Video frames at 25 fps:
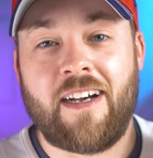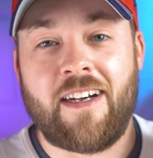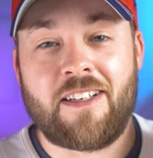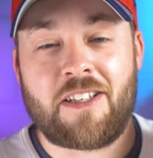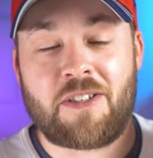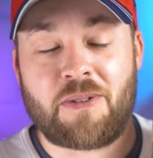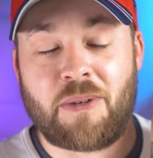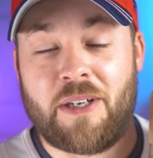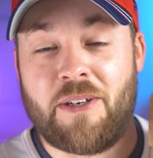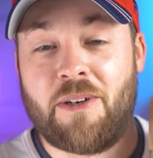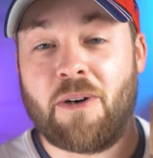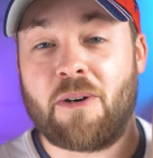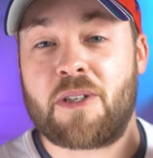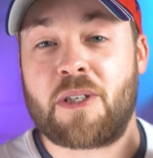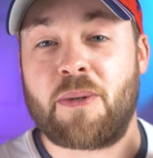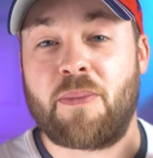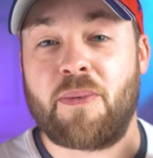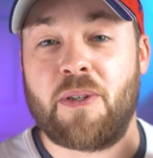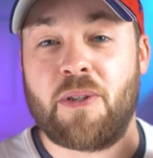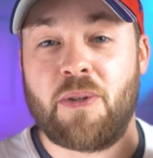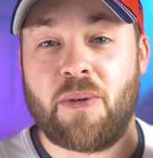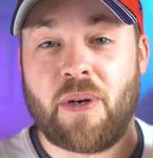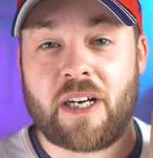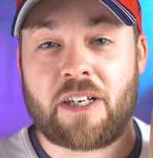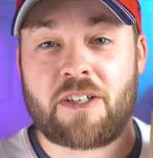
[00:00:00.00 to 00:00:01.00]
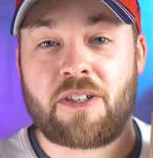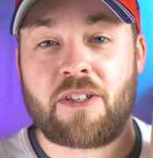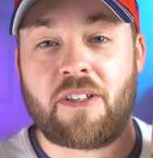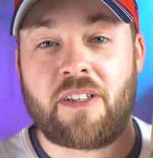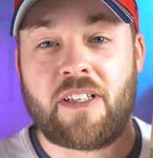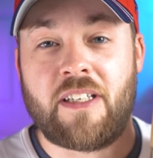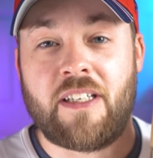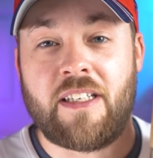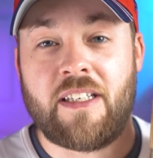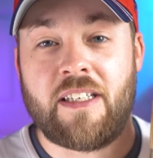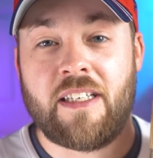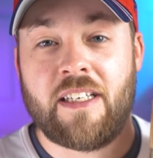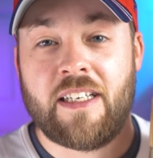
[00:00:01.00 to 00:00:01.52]
So I know someone who
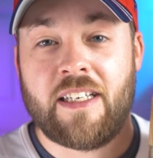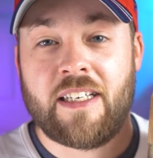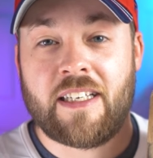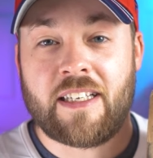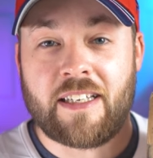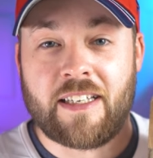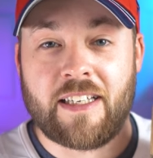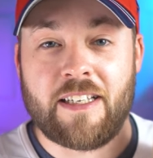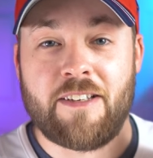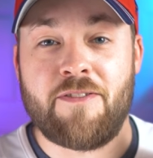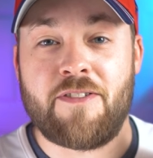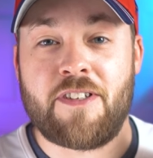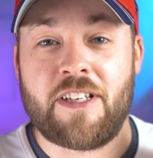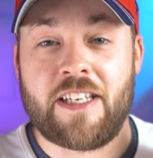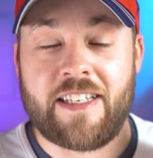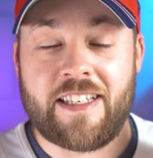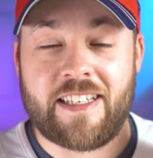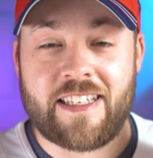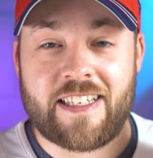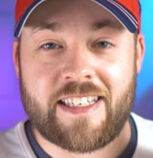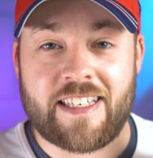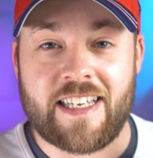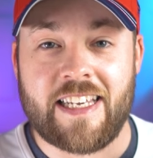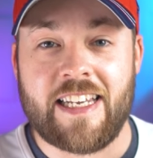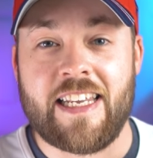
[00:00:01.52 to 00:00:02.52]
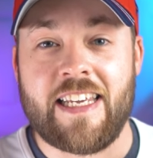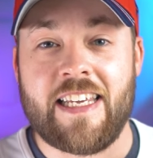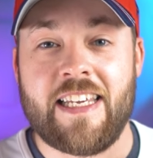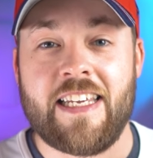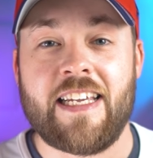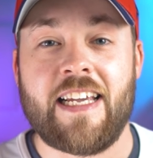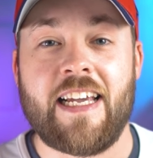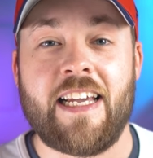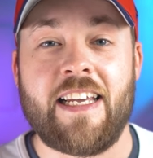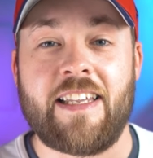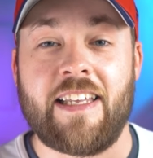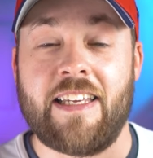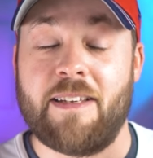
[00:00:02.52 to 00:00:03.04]
actually lives in the
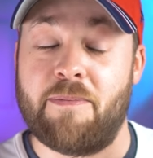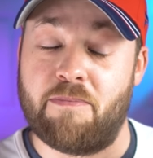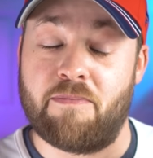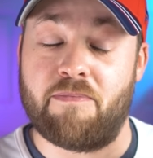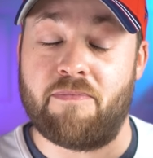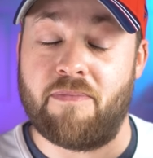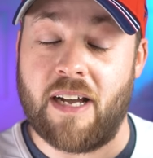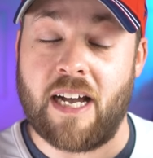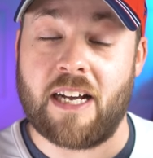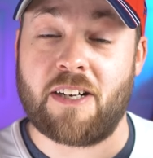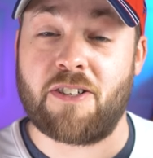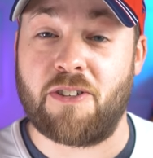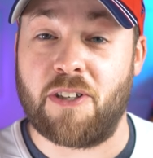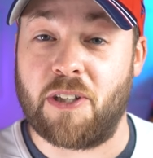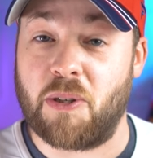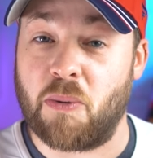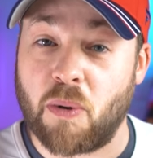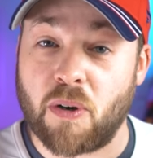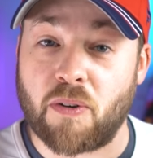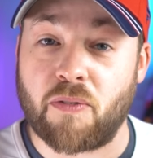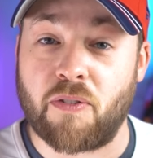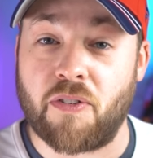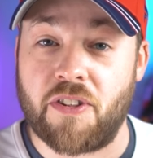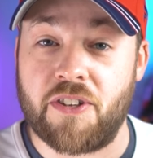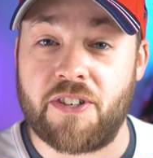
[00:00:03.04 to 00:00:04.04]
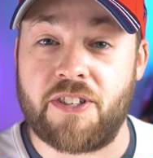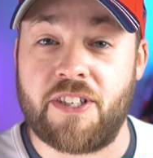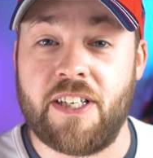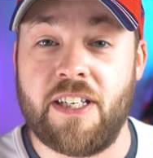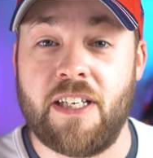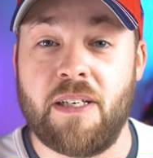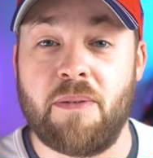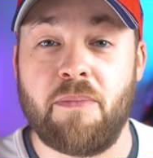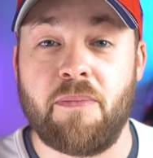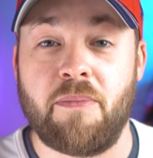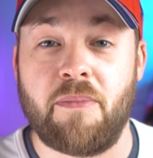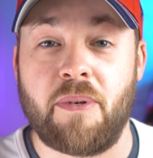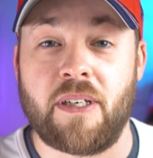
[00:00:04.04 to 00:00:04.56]
city and they actually work for the
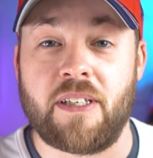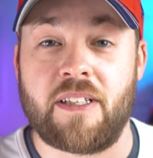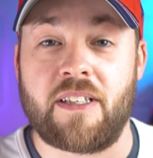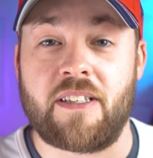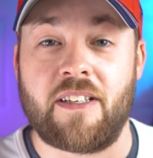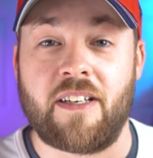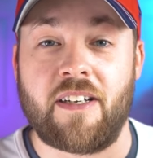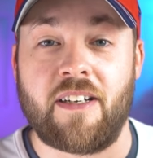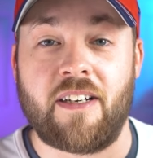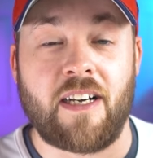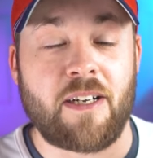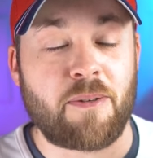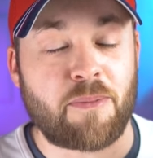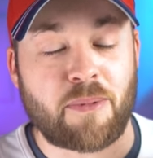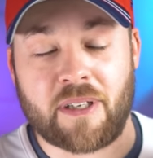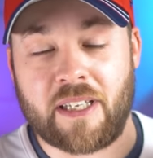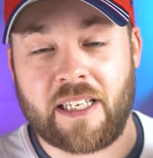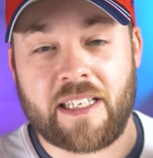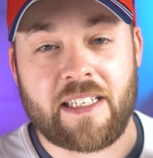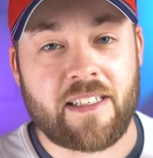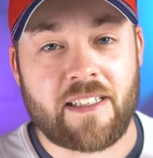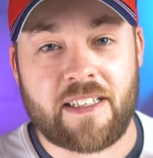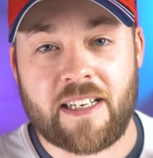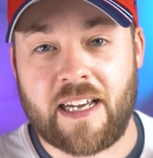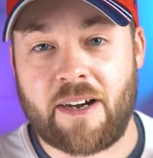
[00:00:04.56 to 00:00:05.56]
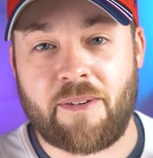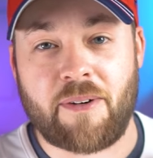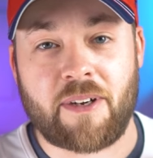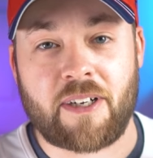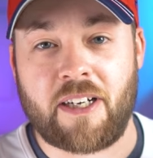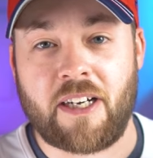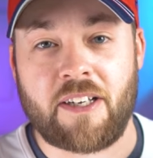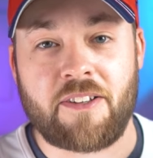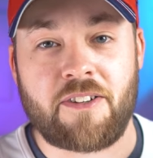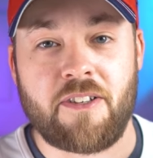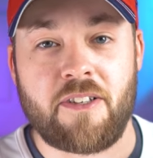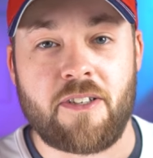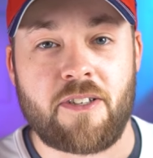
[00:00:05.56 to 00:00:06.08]
team, but unrelated to how I
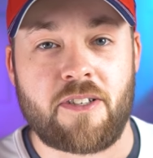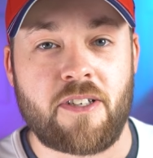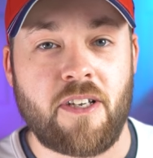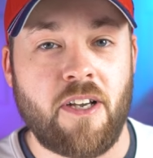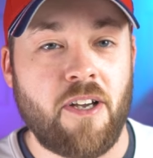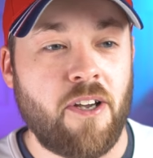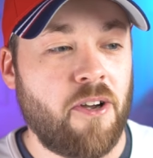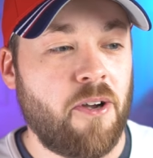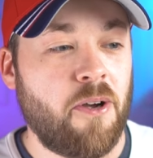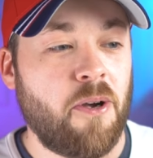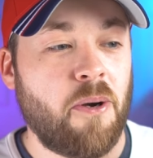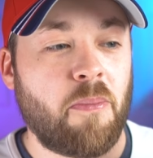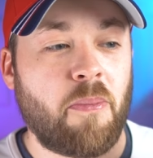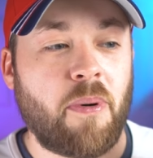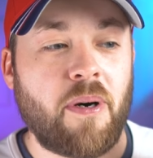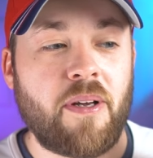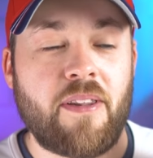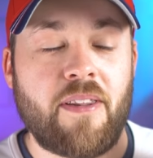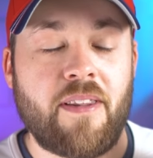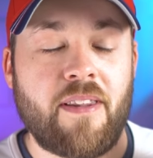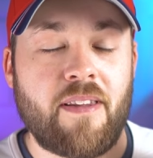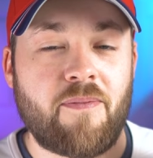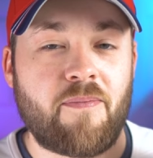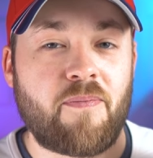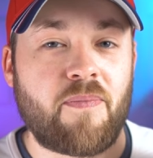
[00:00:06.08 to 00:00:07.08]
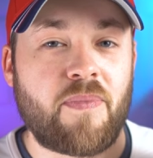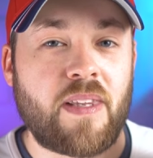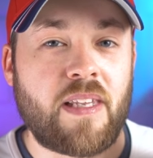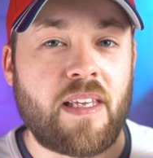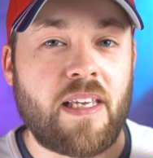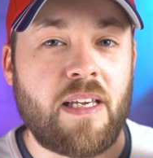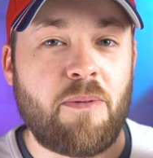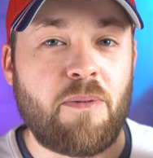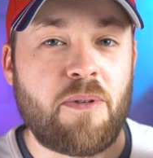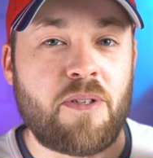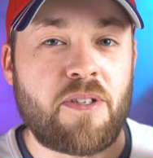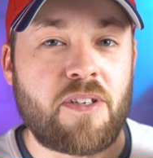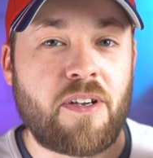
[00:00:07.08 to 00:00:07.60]
got this. But
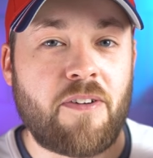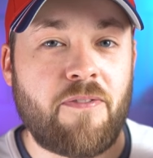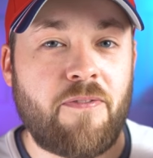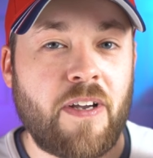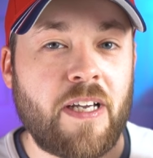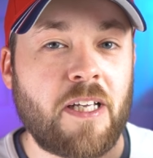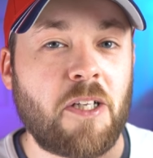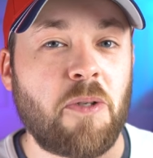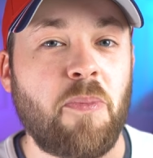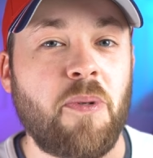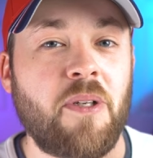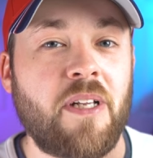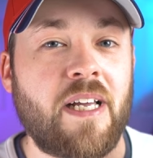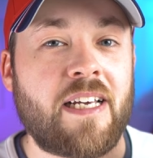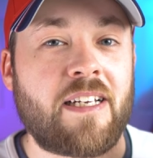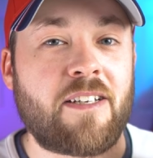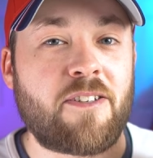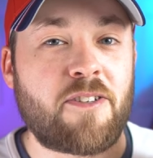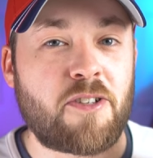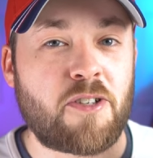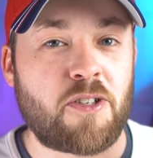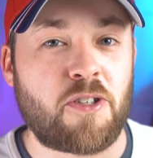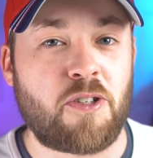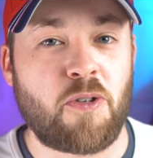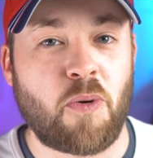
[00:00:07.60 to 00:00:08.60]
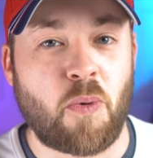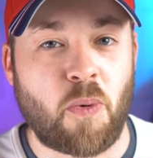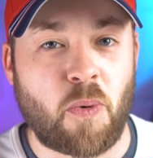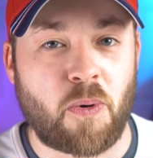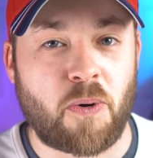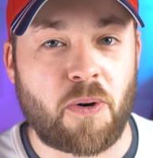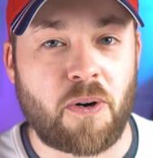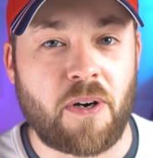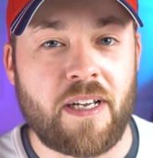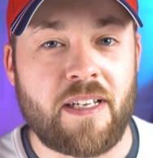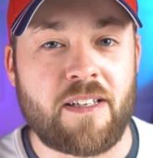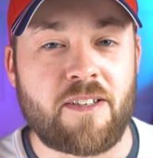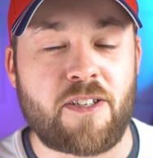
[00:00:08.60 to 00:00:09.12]
it was available at a
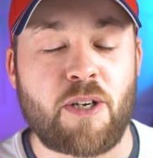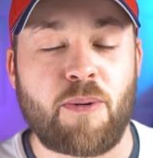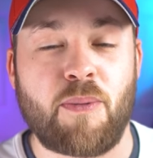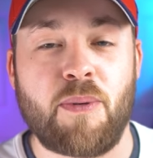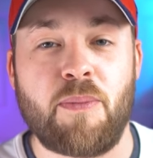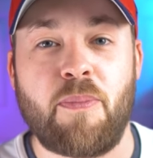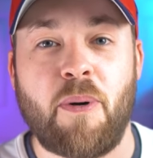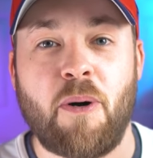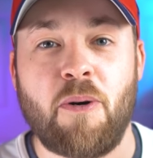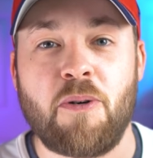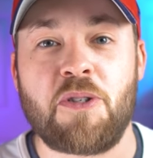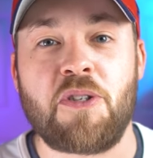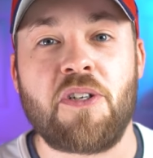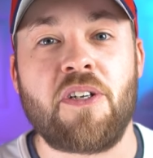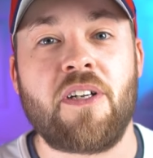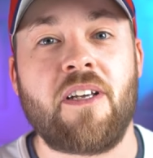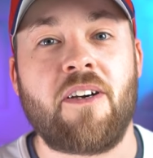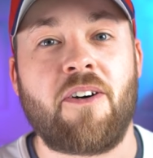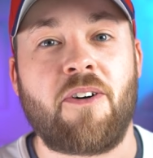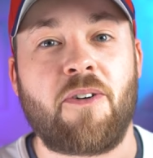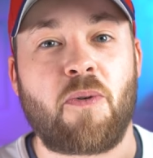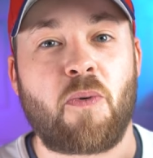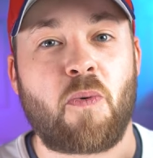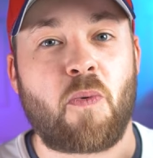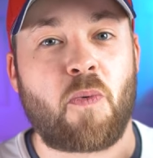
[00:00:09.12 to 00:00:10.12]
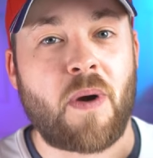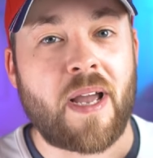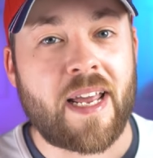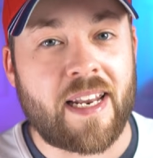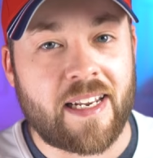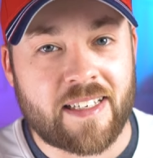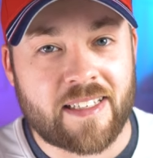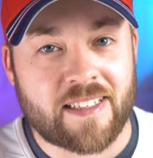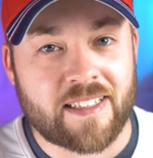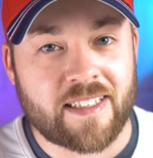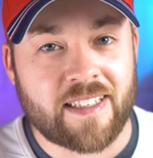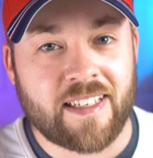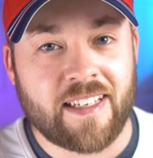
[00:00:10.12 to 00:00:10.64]
store and someone posted it on
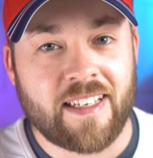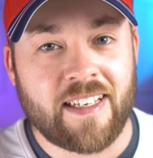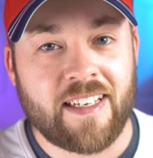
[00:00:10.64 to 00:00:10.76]
Reddit.